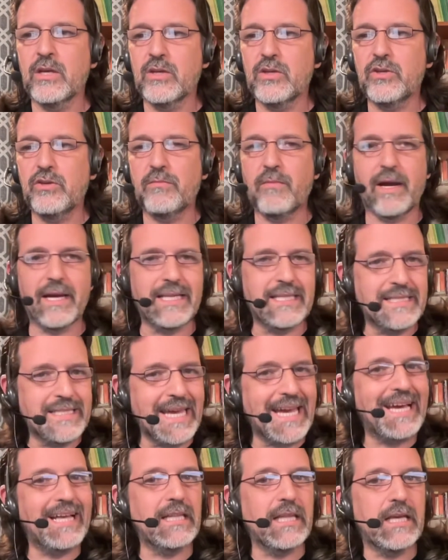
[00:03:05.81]
you might
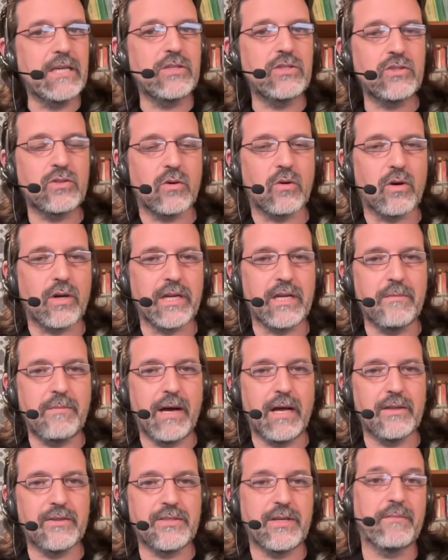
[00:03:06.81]
tell a story
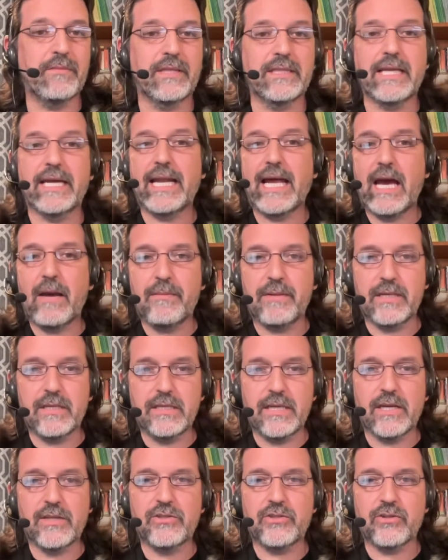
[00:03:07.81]
about something that happened
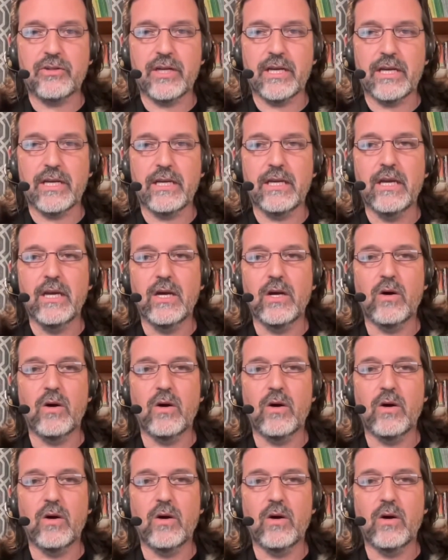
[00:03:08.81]
yesterday,